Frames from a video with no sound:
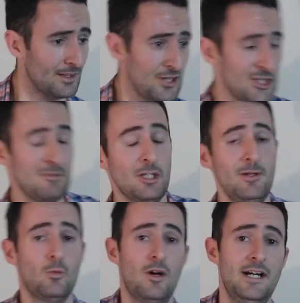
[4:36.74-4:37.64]
So I'm a
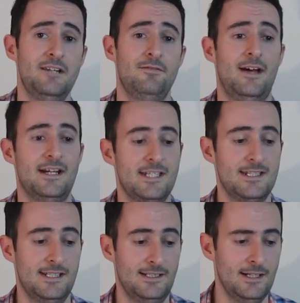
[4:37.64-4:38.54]
little bit worried, in fact, to
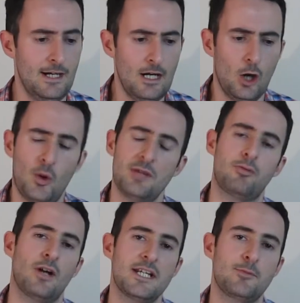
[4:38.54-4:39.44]
see what the
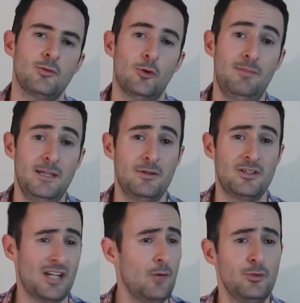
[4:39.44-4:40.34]
price point will be, because
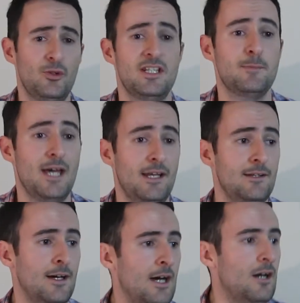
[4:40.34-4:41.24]
I wouldn't want to
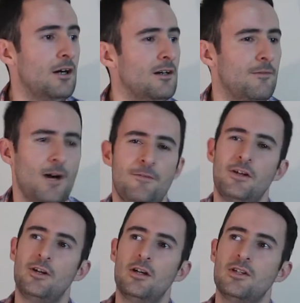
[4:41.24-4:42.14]
spend
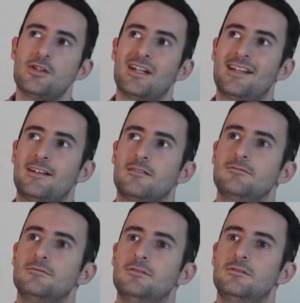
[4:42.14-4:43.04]
$500
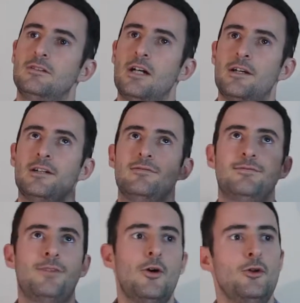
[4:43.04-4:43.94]
on a
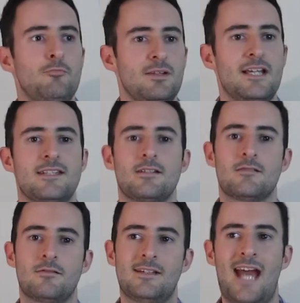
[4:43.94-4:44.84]
phone plus
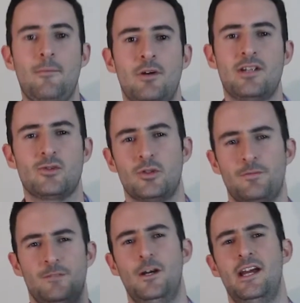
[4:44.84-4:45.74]
camera sort of
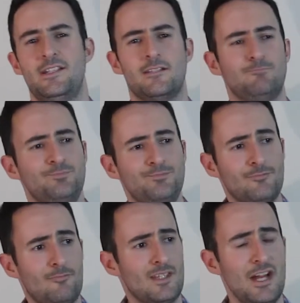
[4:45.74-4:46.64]
device.
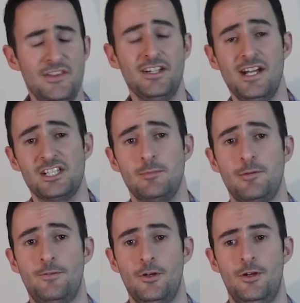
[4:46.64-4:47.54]
I think I actually
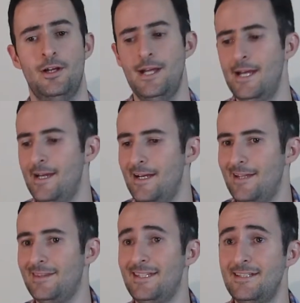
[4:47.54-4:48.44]
prefer
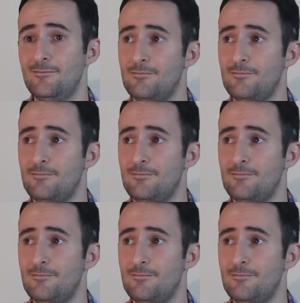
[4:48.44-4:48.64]
the